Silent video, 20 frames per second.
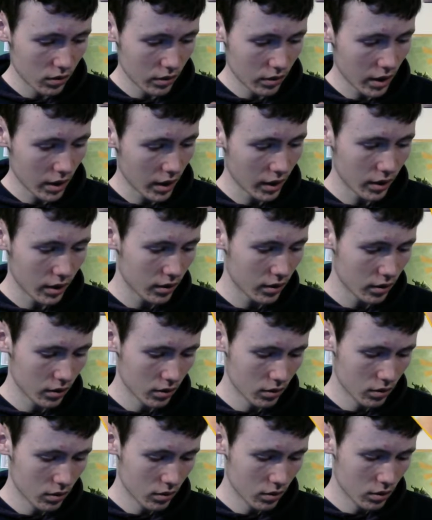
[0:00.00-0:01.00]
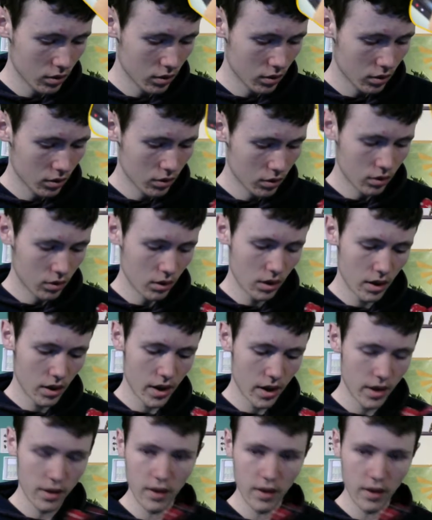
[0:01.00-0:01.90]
Like, yeah,